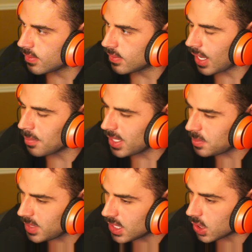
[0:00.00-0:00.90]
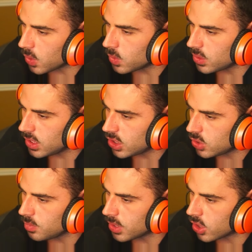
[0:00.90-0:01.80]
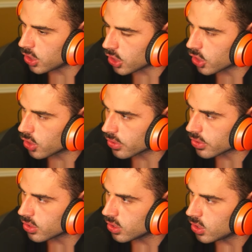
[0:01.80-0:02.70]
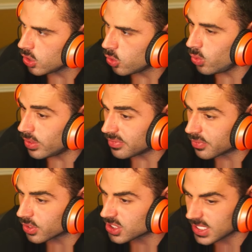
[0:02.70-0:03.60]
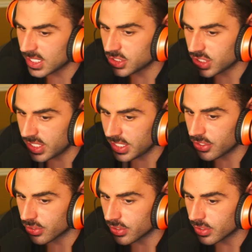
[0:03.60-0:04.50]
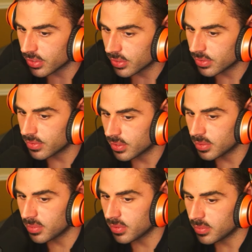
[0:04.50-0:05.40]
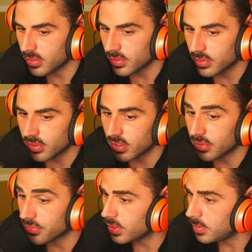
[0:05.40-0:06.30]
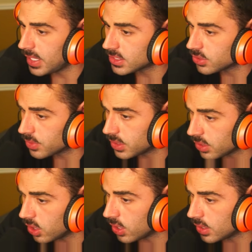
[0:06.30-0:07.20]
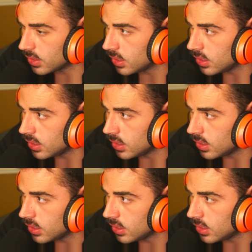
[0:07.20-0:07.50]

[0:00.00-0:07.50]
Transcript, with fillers: I might be the only human on earth who reverse engineered uh, Freemasonry to God.